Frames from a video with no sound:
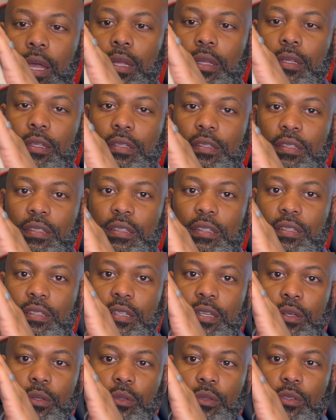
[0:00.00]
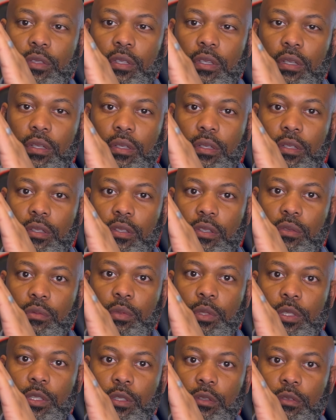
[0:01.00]
This is a tilt. This is
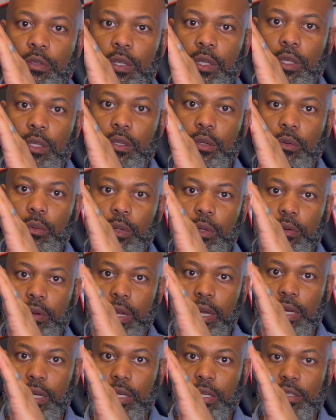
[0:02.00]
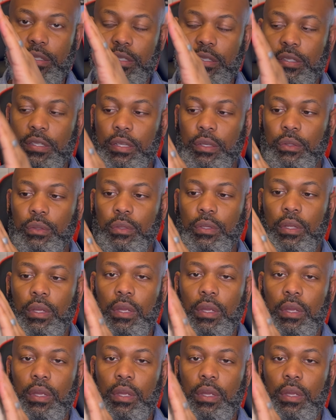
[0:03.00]
what you're really doing, right? It is a tilt,